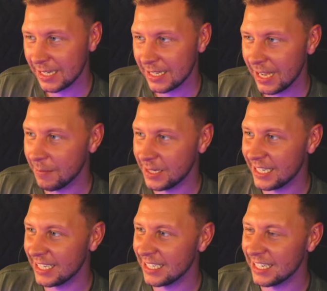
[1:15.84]
I
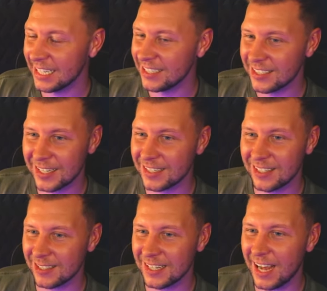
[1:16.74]
mean, it's just
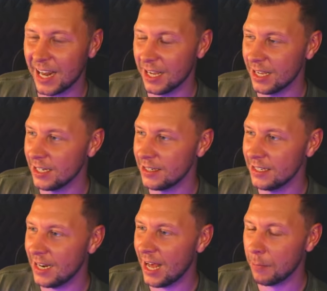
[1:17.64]
just not a
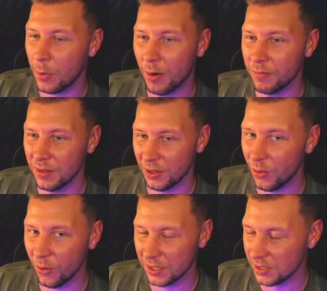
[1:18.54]
not par for the
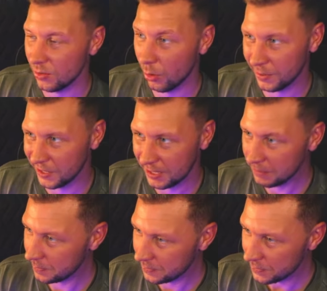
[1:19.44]
course normally.
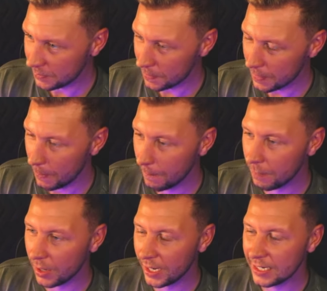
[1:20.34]

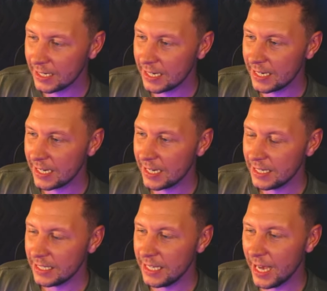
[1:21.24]
But
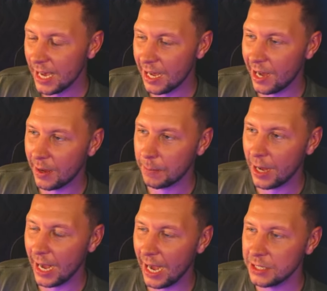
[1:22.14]
yeah, um,
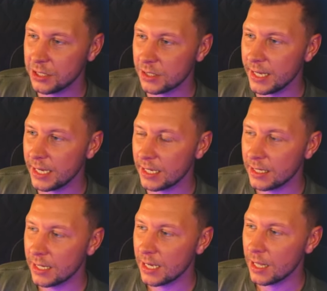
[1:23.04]
I just think
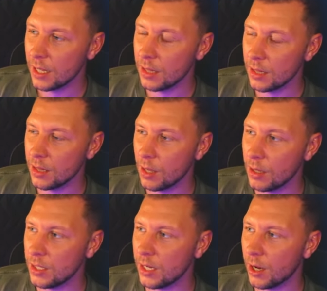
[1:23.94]

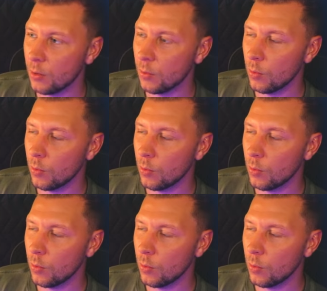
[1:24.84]
you know,